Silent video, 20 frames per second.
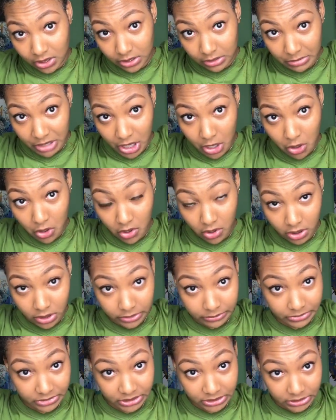on my
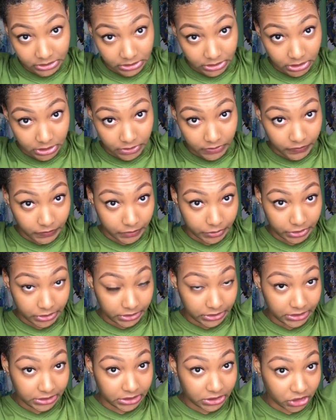arms and stuff. Well,
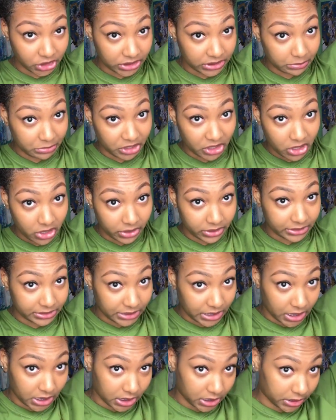this is just me all the
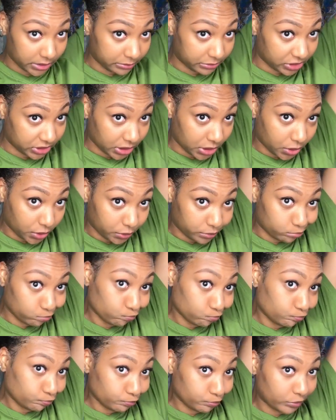time, so
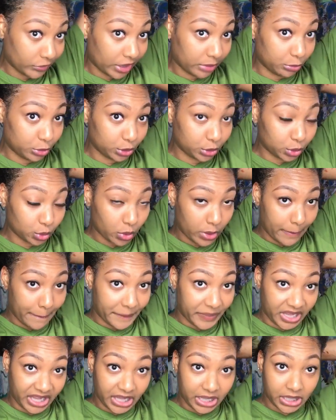I'm used to it.
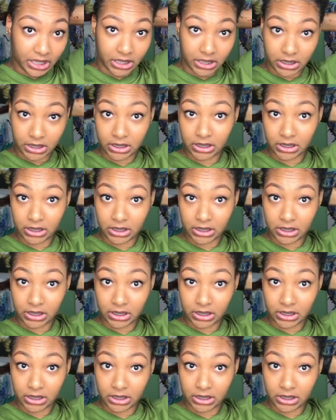But